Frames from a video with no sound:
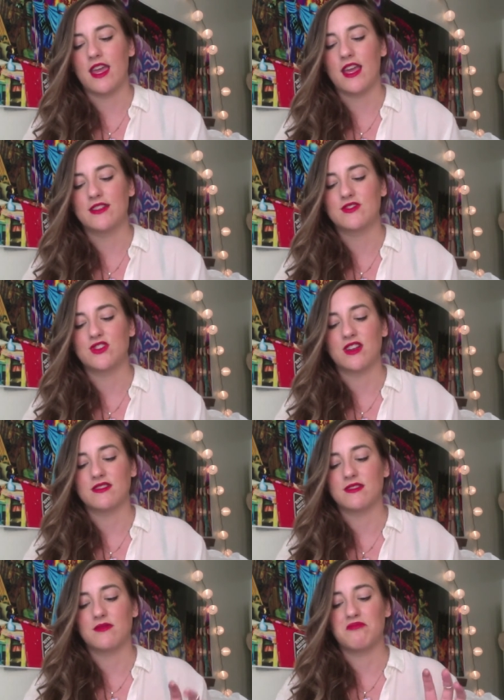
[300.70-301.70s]
it's
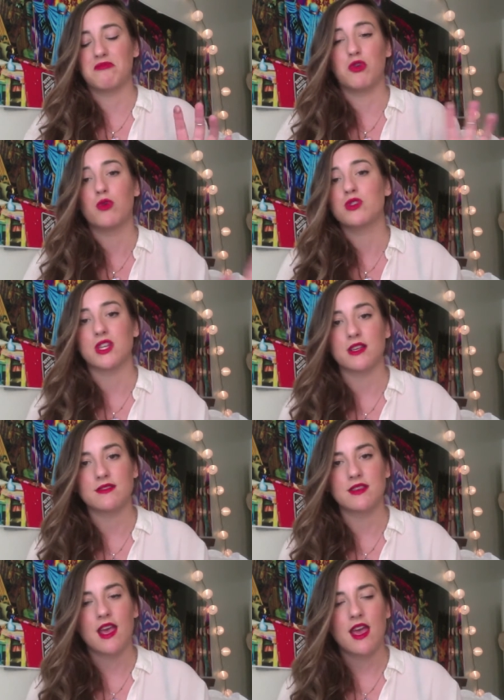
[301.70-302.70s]
just
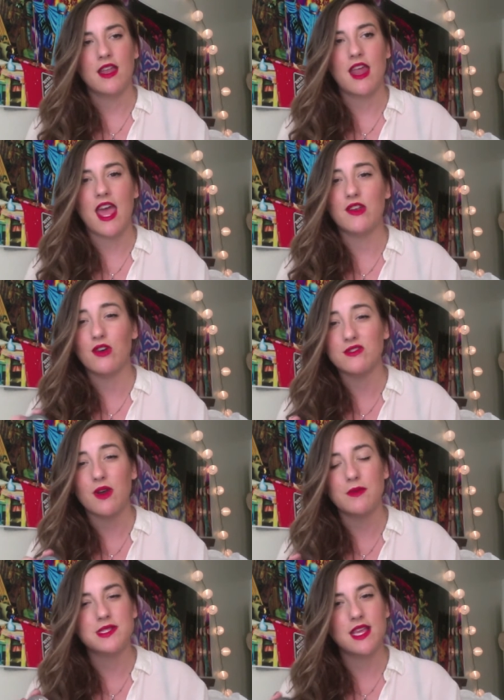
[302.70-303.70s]
gorgeous. And also
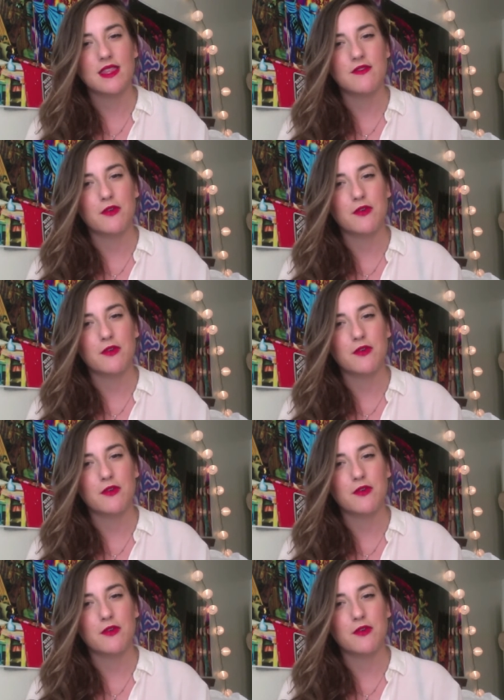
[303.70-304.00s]
I would say that for